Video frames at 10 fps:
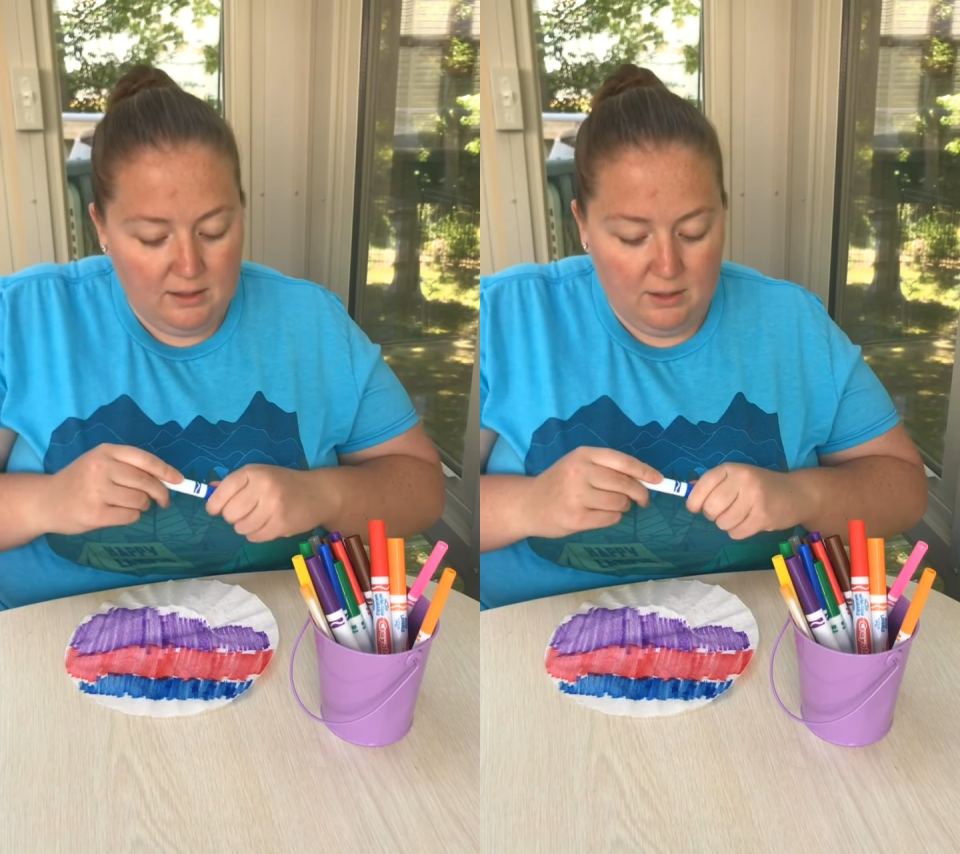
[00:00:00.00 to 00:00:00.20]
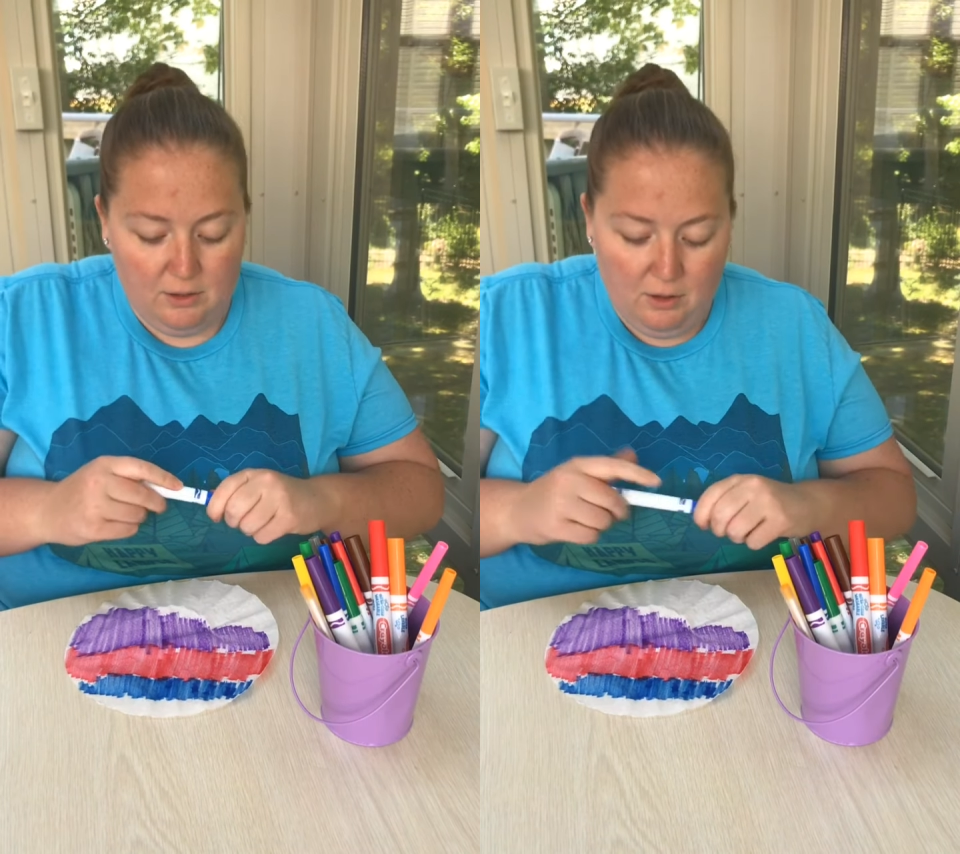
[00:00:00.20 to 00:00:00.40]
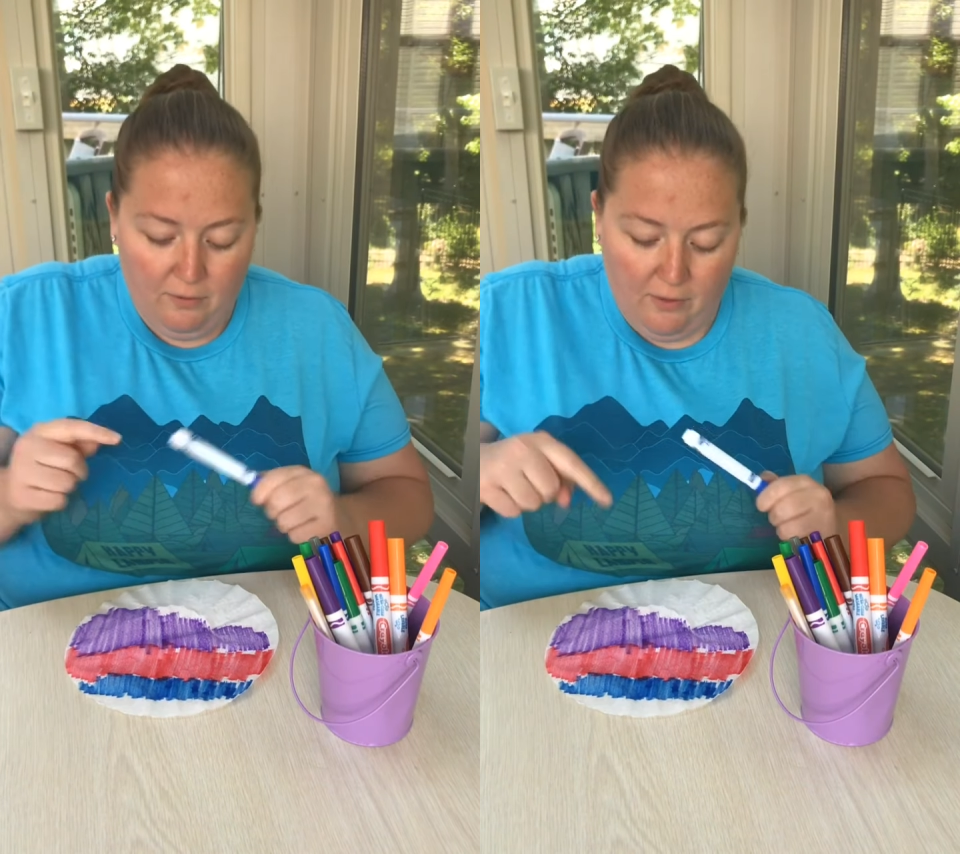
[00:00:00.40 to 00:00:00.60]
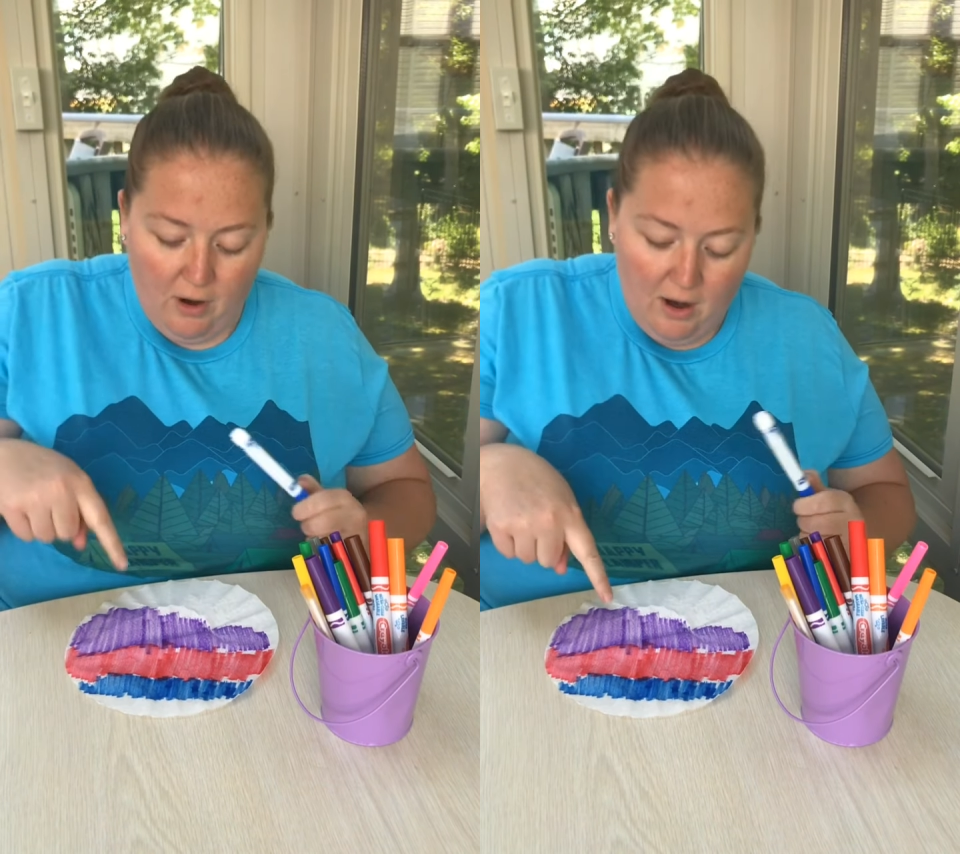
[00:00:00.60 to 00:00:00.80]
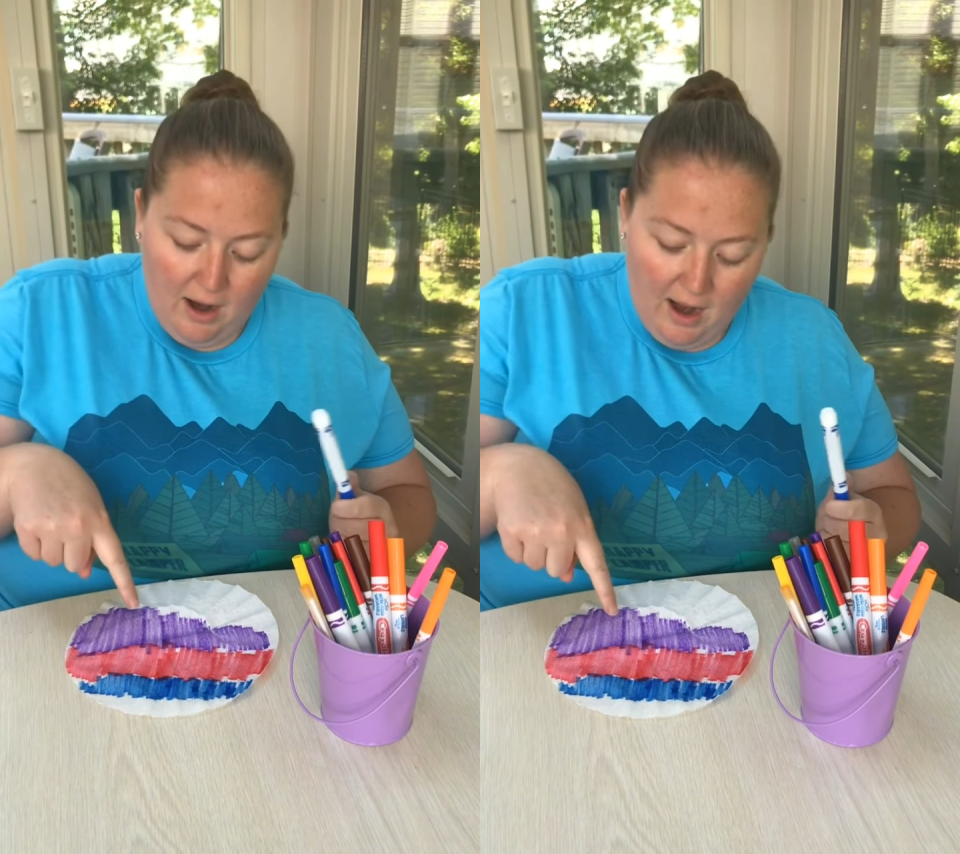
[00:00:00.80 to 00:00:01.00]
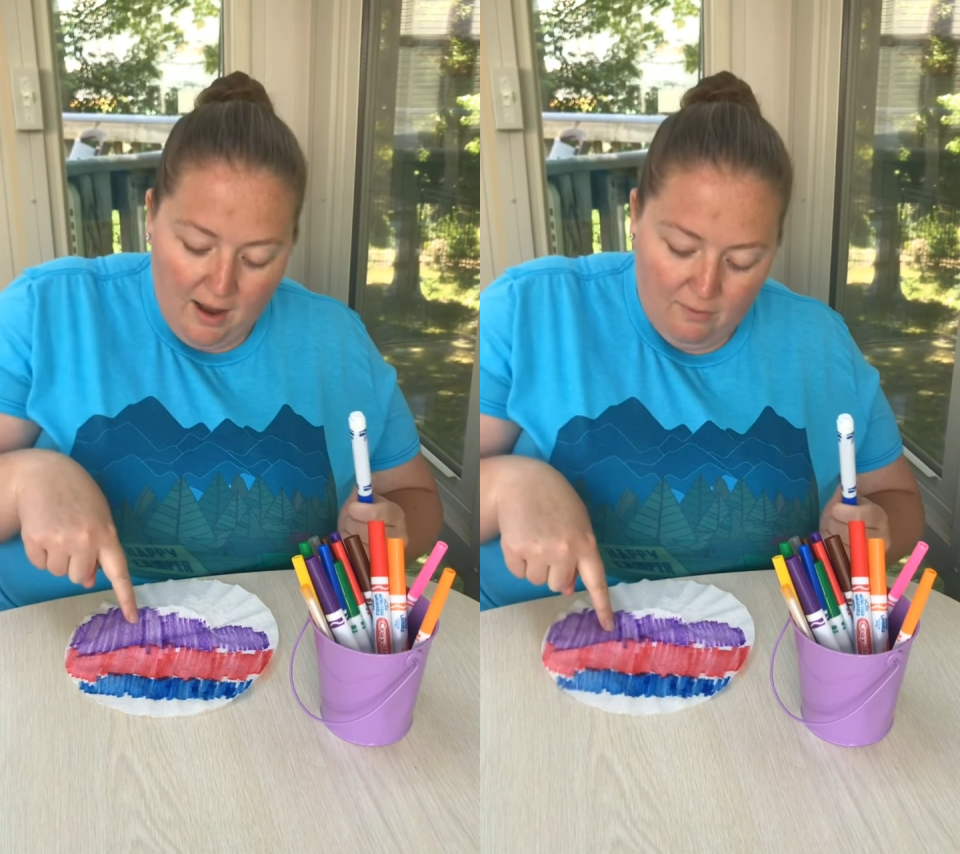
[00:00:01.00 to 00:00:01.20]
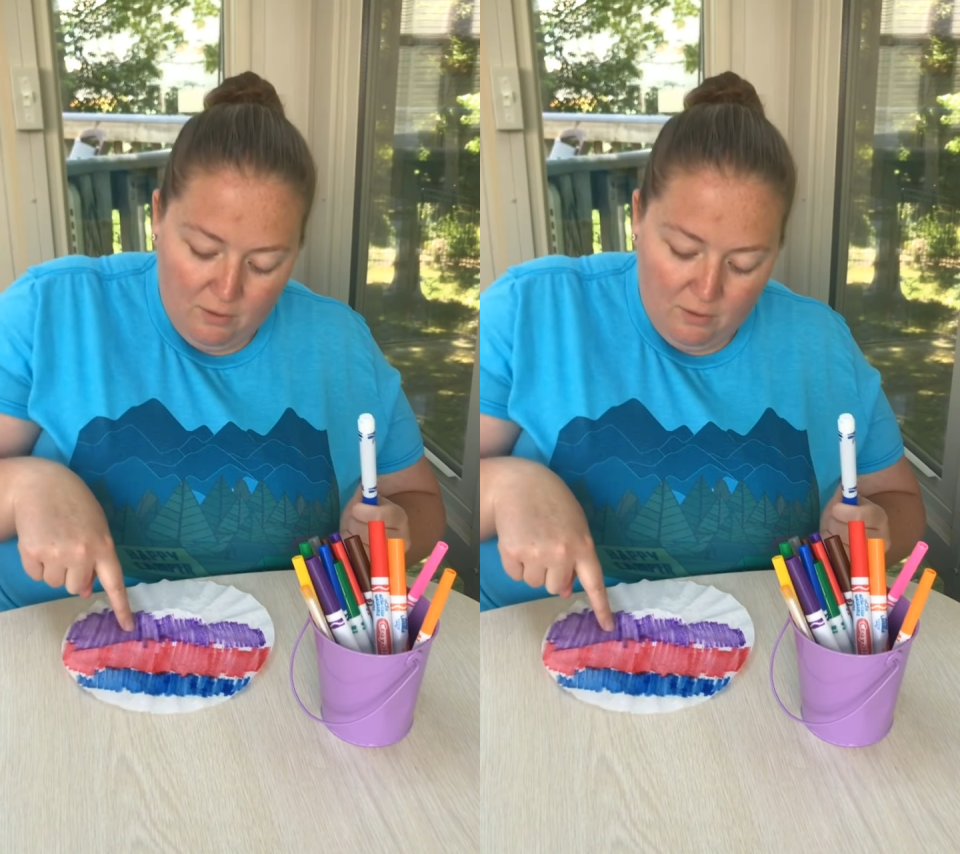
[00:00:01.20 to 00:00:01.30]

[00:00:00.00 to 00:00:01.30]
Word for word: So, so far I have